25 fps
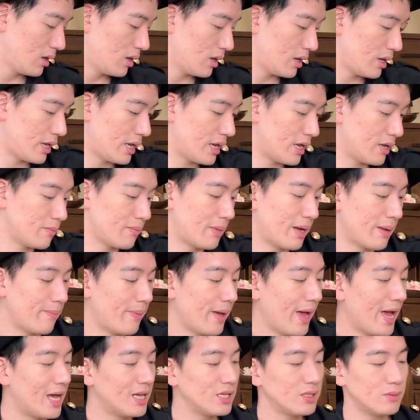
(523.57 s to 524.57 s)
And my
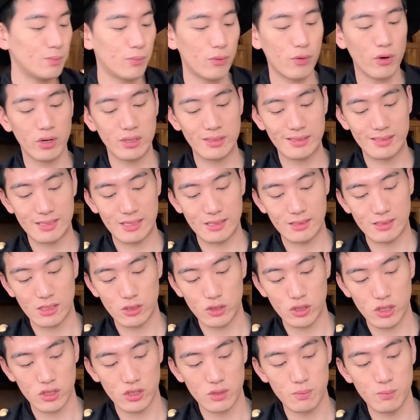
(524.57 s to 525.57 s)
passport, since I
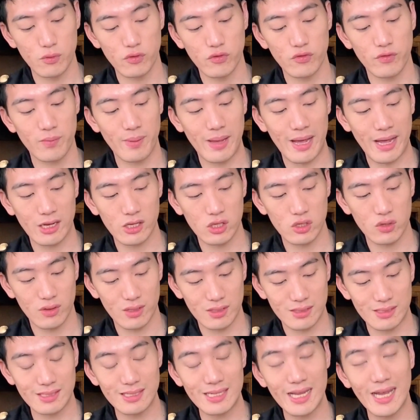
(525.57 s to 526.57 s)
just moved back to the
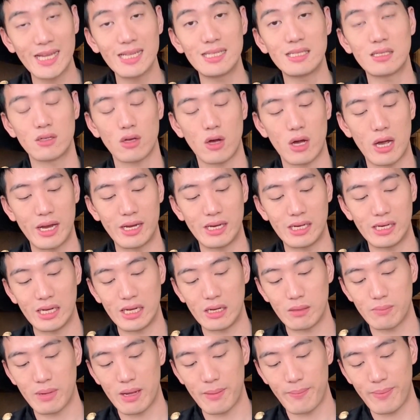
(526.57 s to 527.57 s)
States, so I
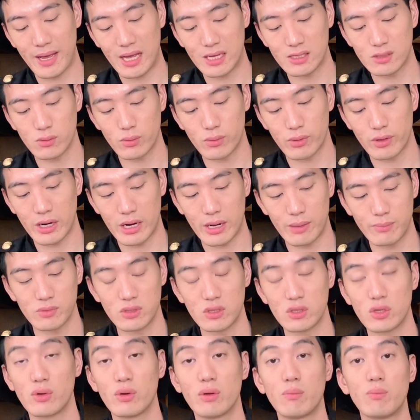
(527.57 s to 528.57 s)
need my passport. I'm
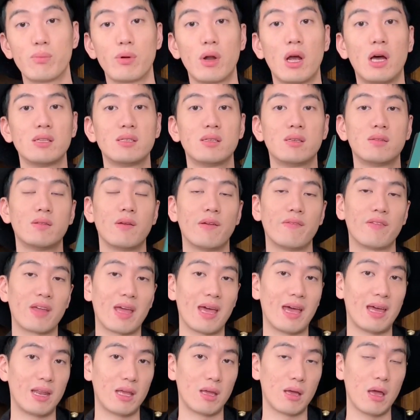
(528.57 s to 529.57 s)
still in process of
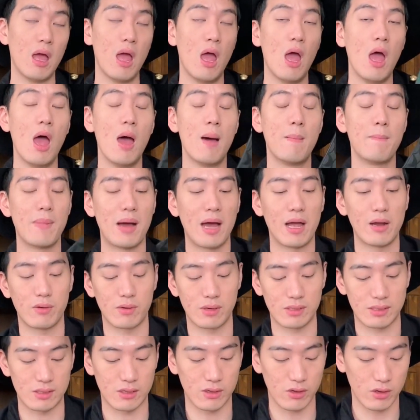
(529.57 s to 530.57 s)
getting my
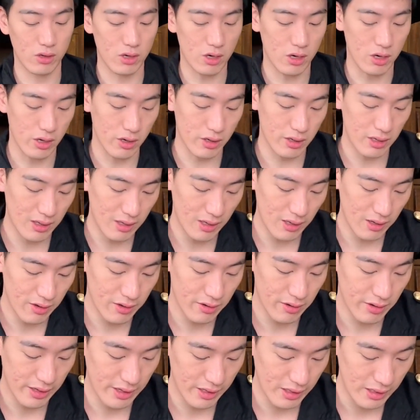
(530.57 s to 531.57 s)
resident card
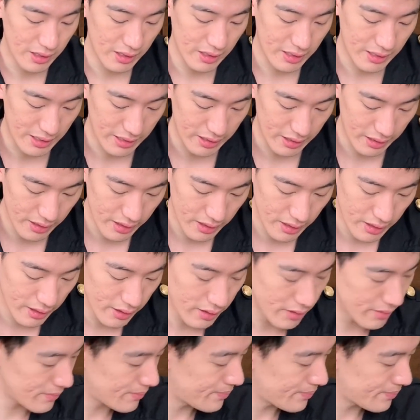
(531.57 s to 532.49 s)
here in Connecticut.